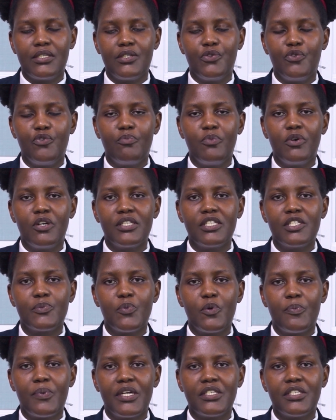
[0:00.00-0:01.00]
You bought this
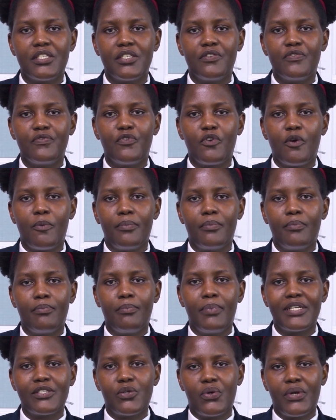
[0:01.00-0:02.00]
property from
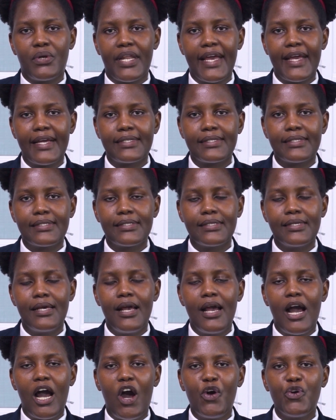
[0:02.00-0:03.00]
person X.
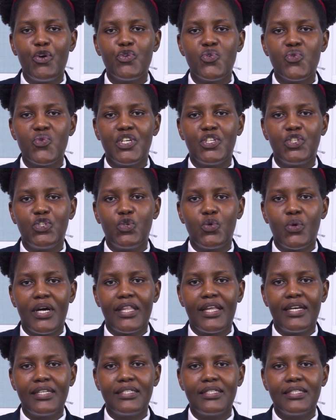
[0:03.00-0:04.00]
How do you ensure
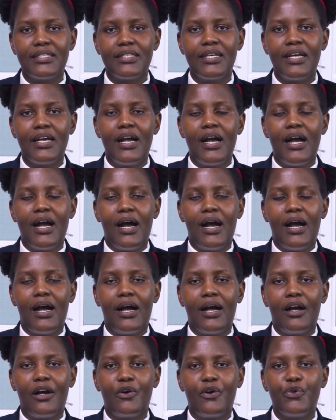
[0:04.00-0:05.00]
that
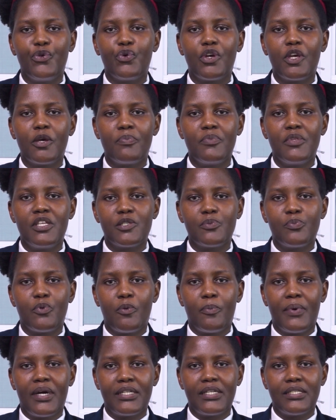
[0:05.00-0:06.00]
you keep this
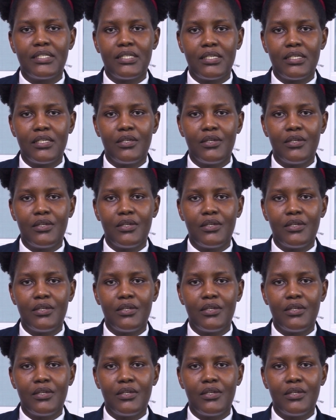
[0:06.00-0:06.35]
property?